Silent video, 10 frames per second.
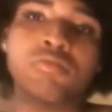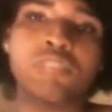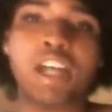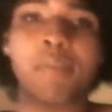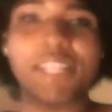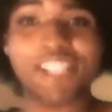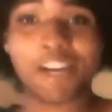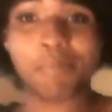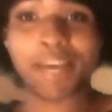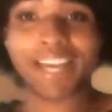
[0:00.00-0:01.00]
got my
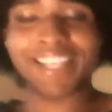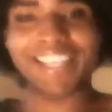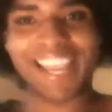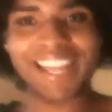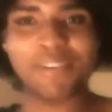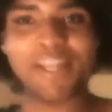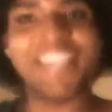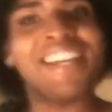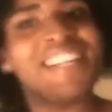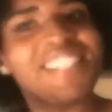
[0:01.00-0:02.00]
job back. Anyway,
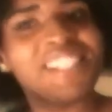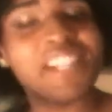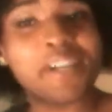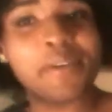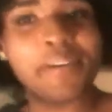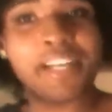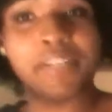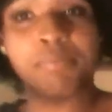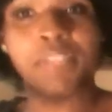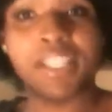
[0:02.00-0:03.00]
so,
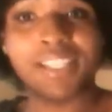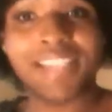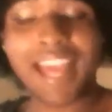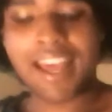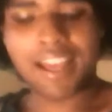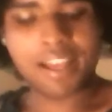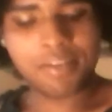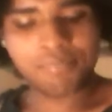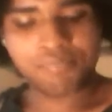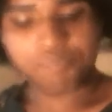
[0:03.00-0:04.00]
yeah,
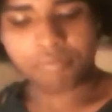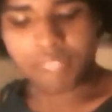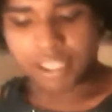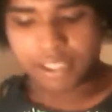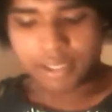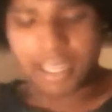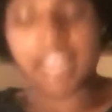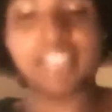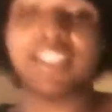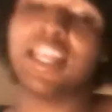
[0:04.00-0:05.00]
you
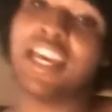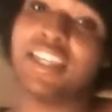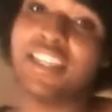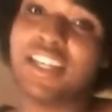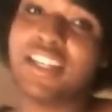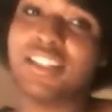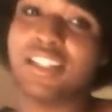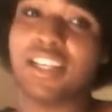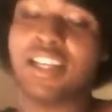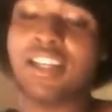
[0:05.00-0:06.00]
guys like
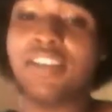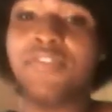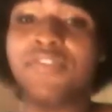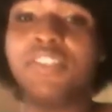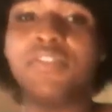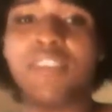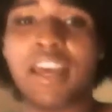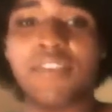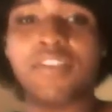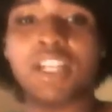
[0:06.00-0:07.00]
this? If you've
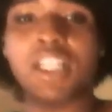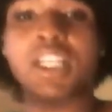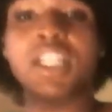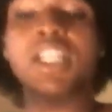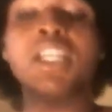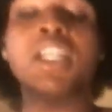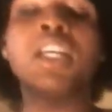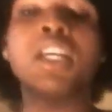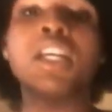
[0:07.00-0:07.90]
ever